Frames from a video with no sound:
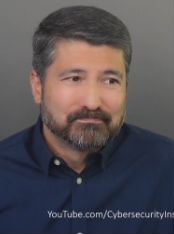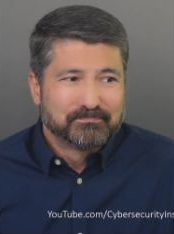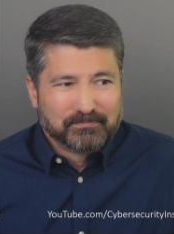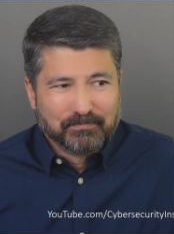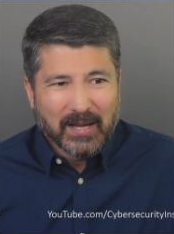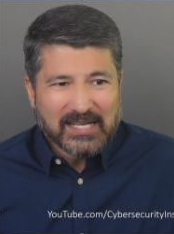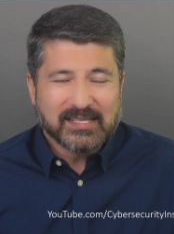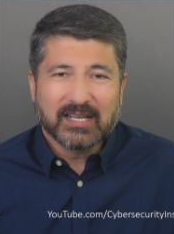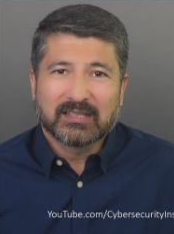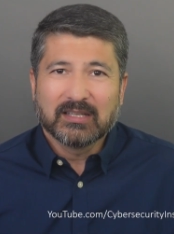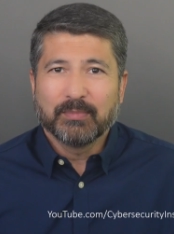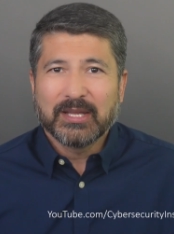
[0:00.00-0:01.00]

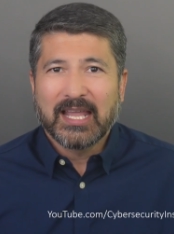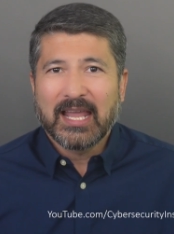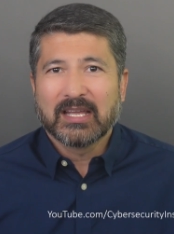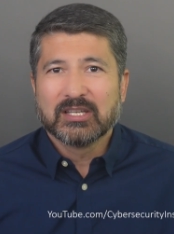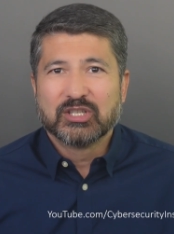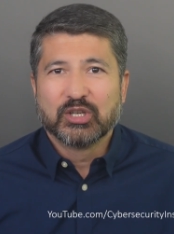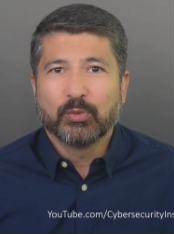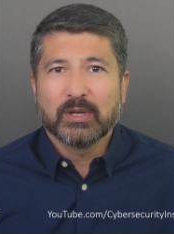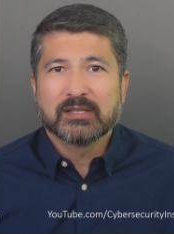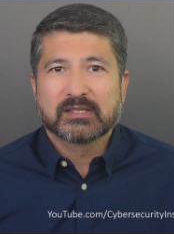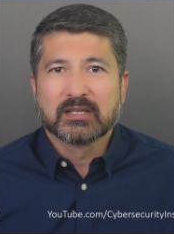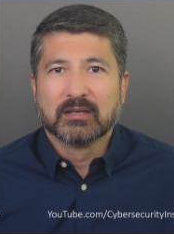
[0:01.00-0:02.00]
basically began
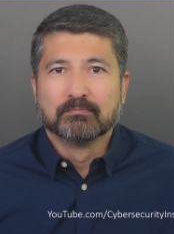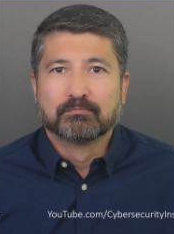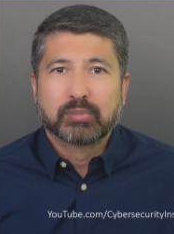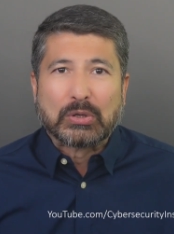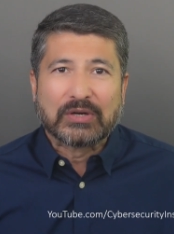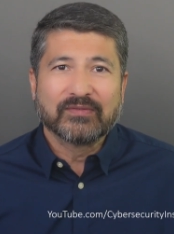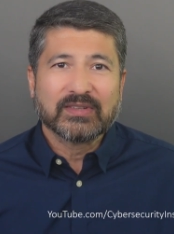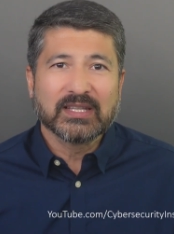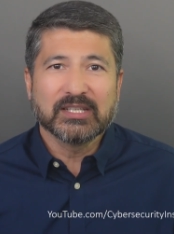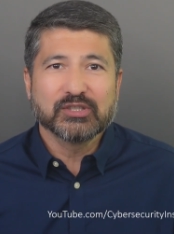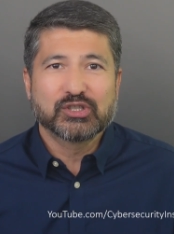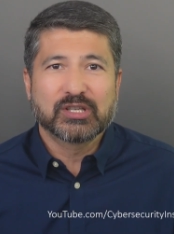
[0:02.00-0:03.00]
doing some
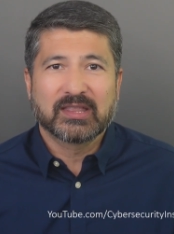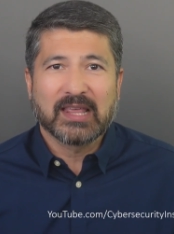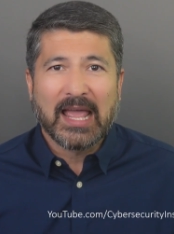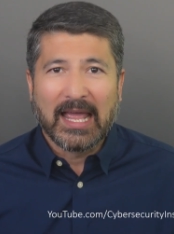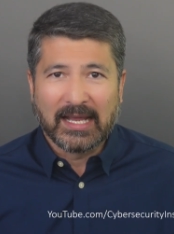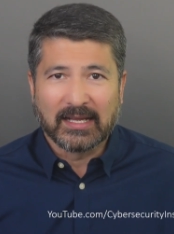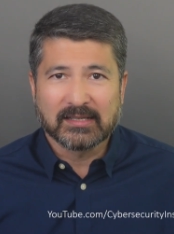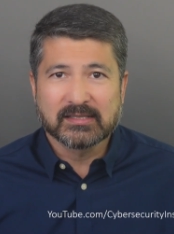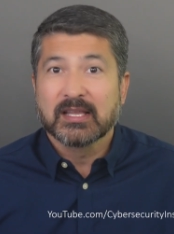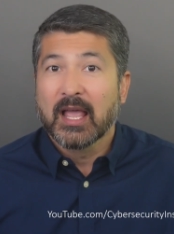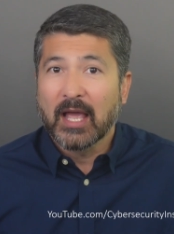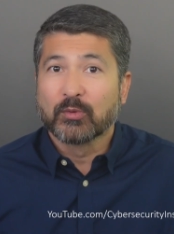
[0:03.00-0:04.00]
privileged things,
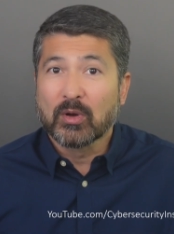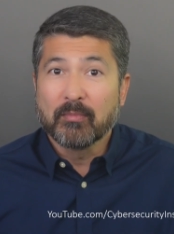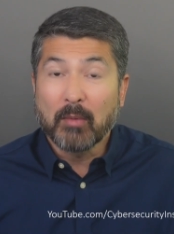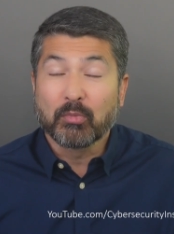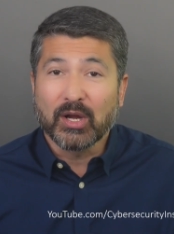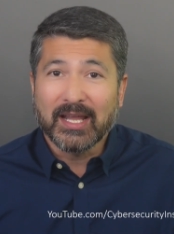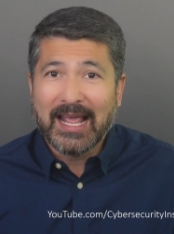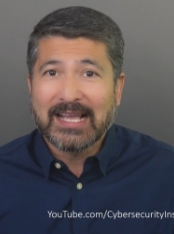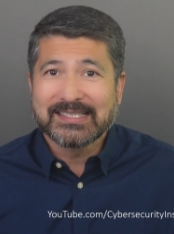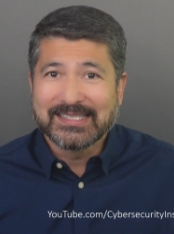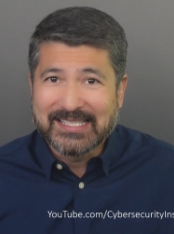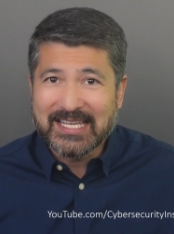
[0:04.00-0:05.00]
and remember, it
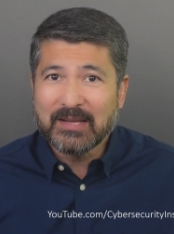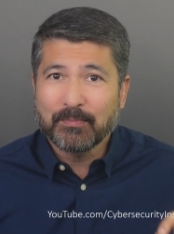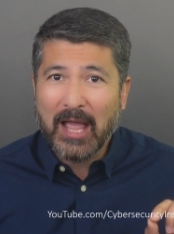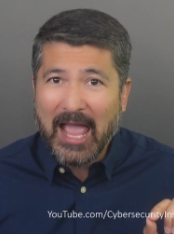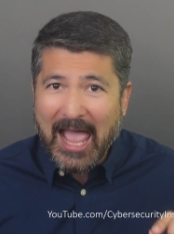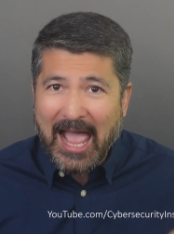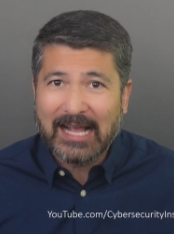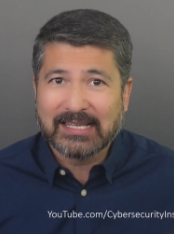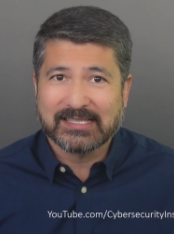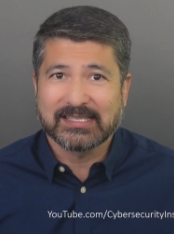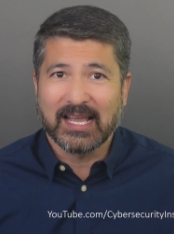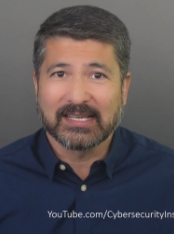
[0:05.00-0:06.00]
has deep
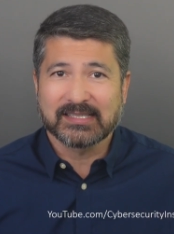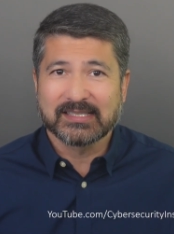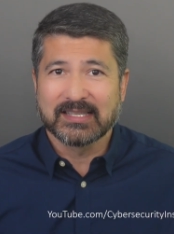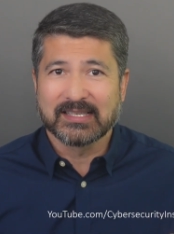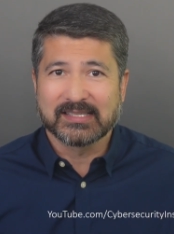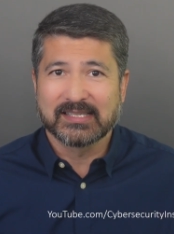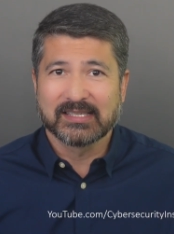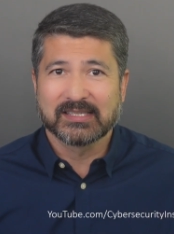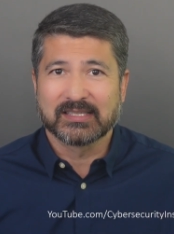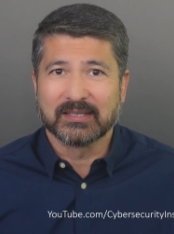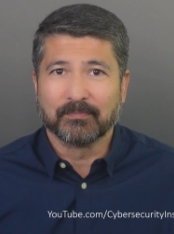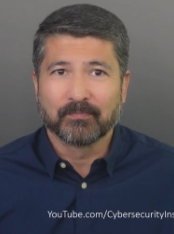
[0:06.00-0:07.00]
access to the
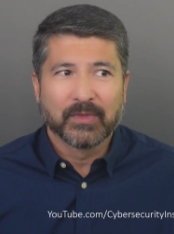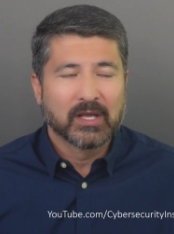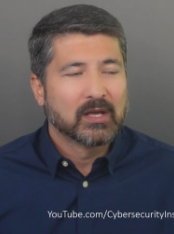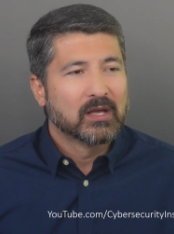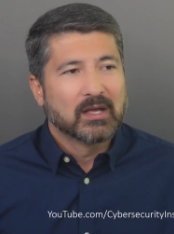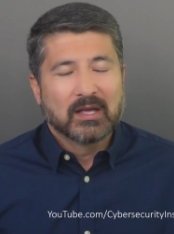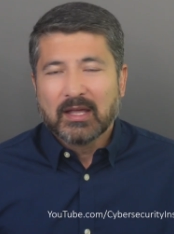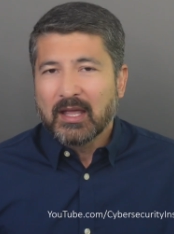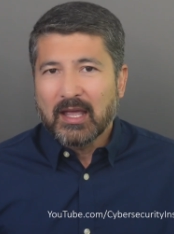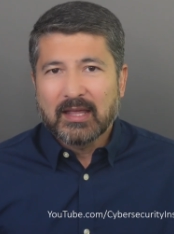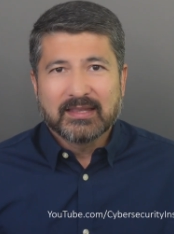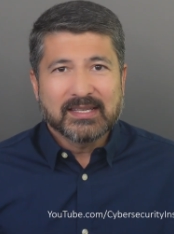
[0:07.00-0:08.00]
system.
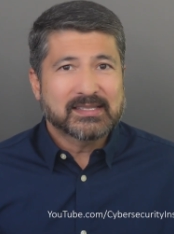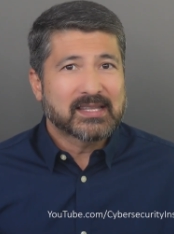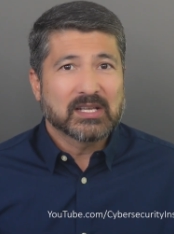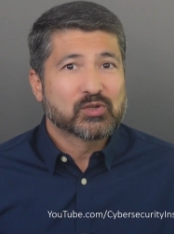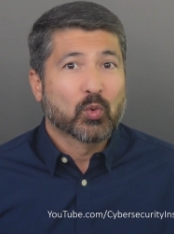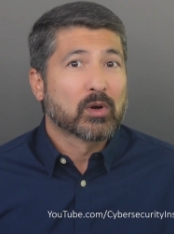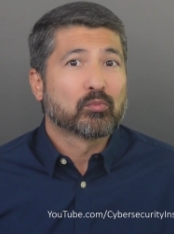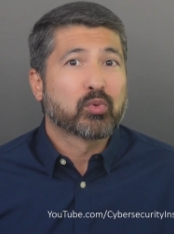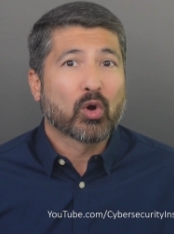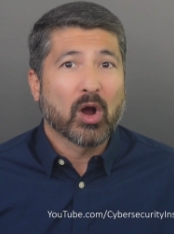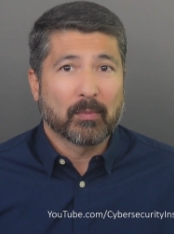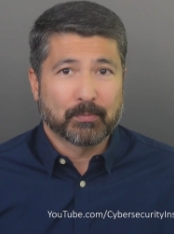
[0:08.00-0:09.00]
And these things weren't
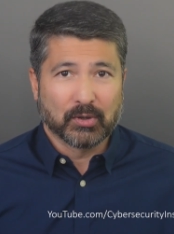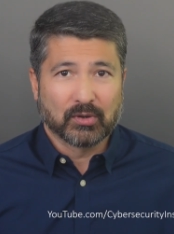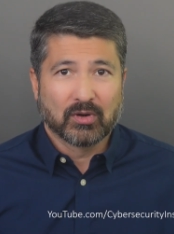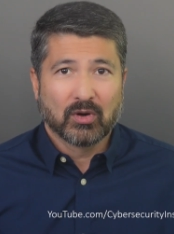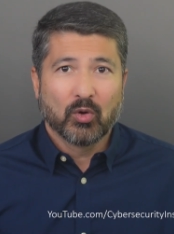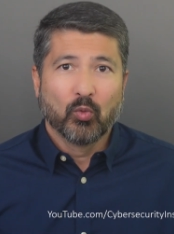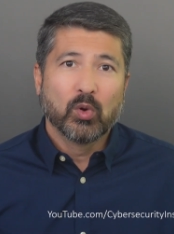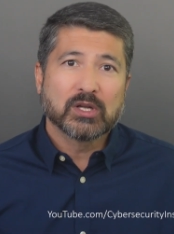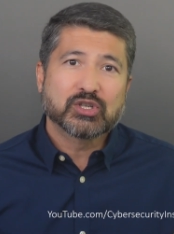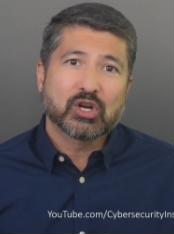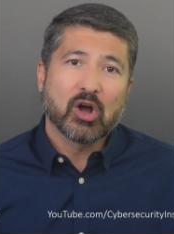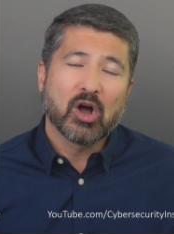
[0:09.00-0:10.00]
proper,
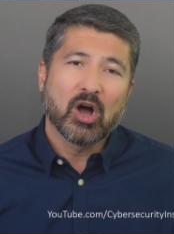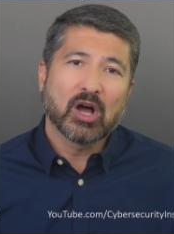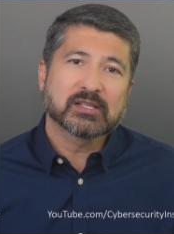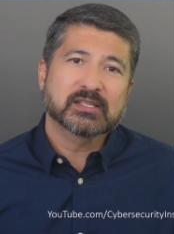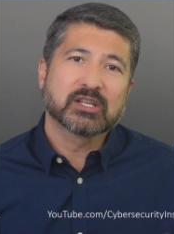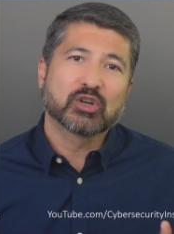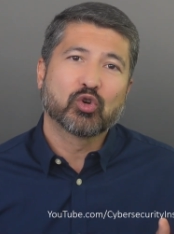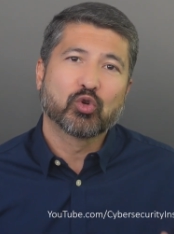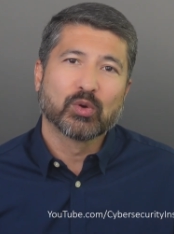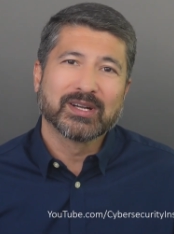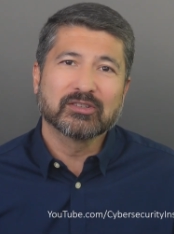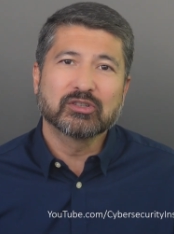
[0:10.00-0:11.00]
which caused a
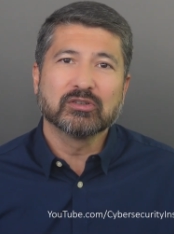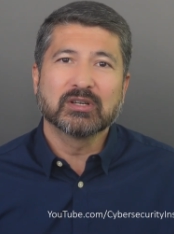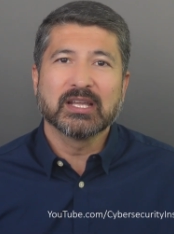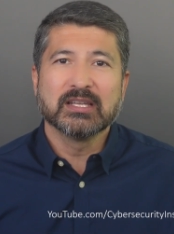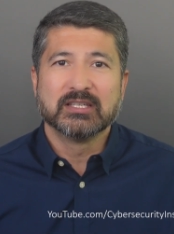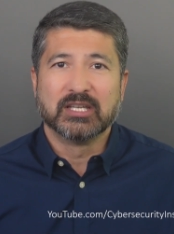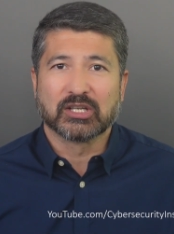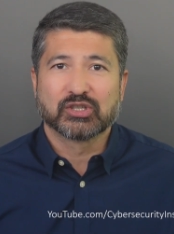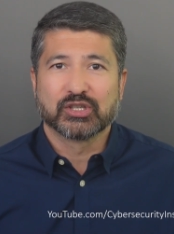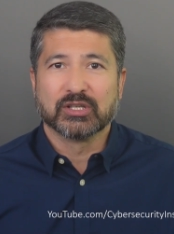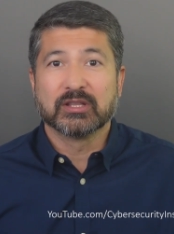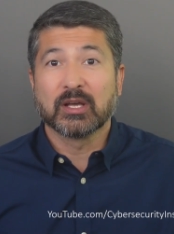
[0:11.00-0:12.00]
critical
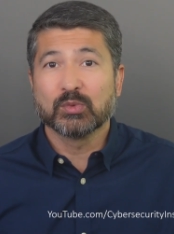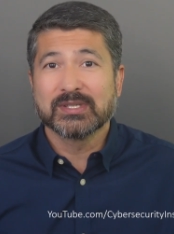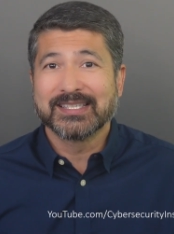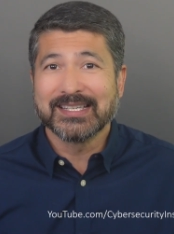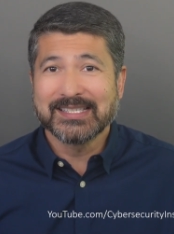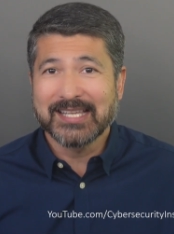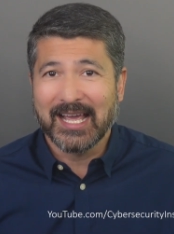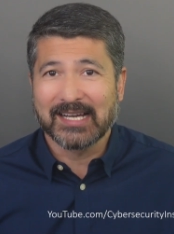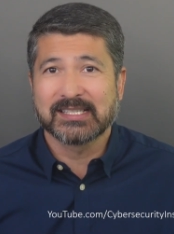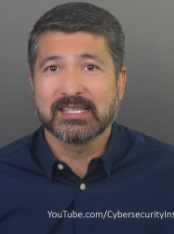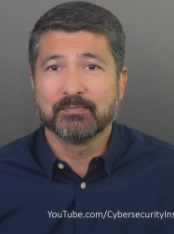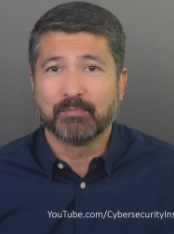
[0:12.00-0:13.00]
condition that was
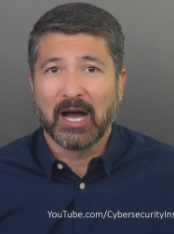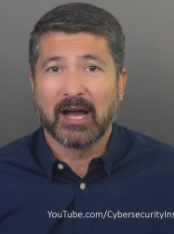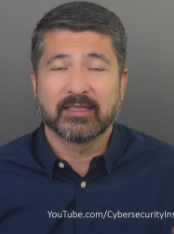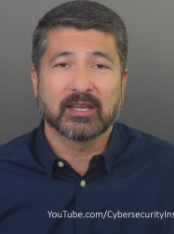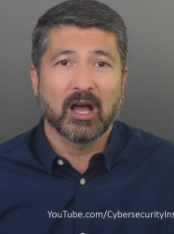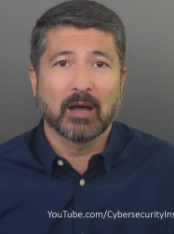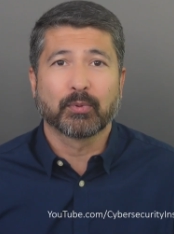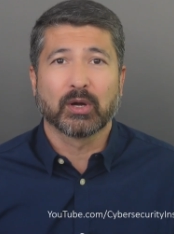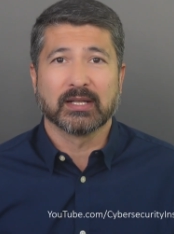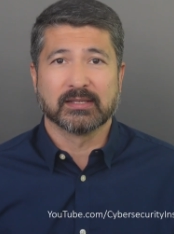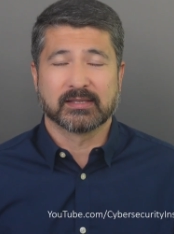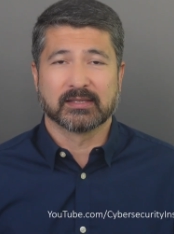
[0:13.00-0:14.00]
detected by the
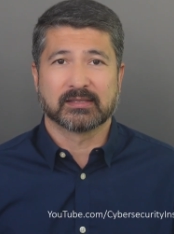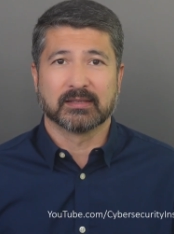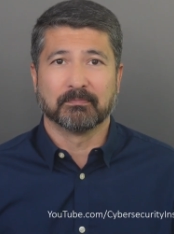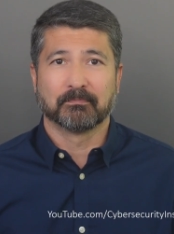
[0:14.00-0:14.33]
operating system.